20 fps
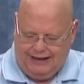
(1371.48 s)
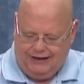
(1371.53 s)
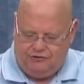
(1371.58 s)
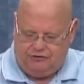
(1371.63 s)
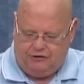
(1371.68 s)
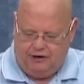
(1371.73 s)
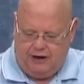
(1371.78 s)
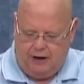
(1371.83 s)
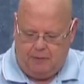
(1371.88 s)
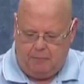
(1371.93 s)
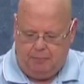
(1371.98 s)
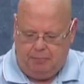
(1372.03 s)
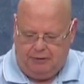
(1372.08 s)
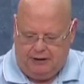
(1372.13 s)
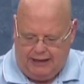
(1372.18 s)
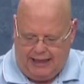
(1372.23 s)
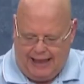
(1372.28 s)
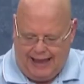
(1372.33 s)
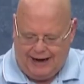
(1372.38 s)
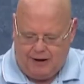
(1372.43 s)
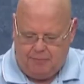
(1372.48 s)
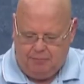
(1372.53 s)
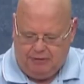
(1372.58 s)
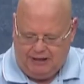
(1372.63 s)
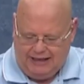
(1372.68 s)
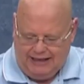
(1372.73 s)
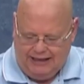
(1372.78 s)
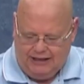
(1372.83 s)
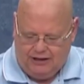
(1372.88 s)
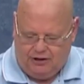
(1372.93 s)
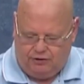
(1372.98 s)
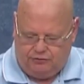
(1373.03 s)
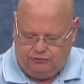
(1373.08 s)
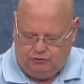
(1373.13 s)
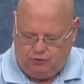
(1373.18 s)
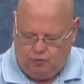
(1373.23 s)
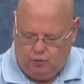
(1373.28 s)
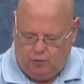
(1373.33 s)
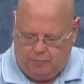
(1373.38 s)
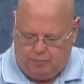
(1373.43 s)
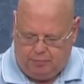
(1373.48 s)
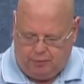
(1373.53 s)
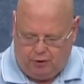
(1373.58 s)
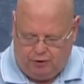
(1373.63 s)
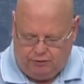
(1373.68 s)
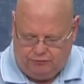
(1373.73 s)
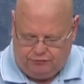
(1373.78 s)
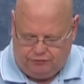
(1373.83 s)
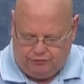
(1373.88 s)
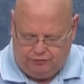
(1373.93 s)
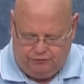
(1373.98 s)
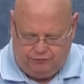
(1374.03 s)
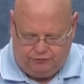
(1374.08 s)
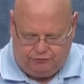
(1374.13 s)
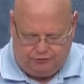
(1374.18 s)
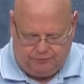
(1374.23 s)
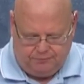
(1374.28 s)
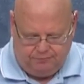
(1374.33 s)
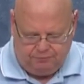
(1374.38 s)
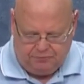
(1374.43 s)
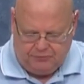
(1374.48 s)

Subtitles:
is an appeal to a person's